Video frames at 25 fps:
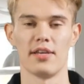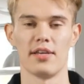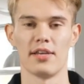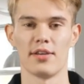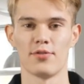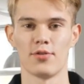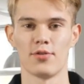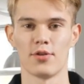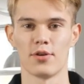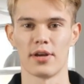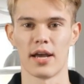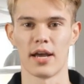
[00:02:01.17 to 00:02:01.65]

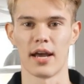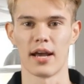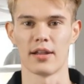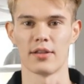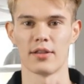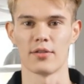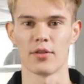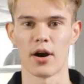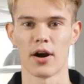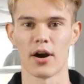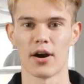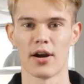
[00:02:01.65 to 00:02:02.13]
if you
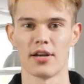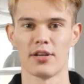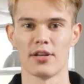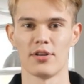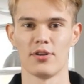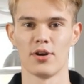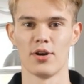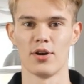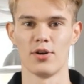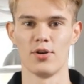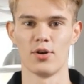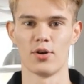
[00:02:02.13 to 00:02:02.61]
can't log in
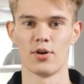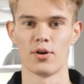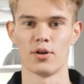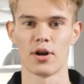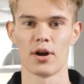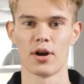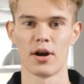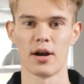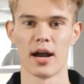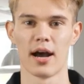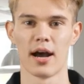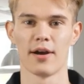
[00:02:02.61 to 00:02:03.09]
your
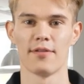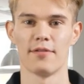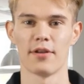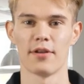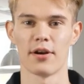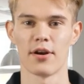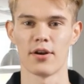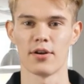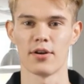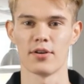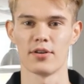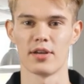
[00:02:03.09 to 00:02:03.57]
Google on
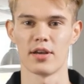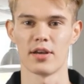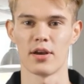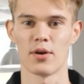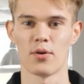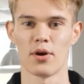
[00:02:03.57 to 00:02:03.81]
iPhone,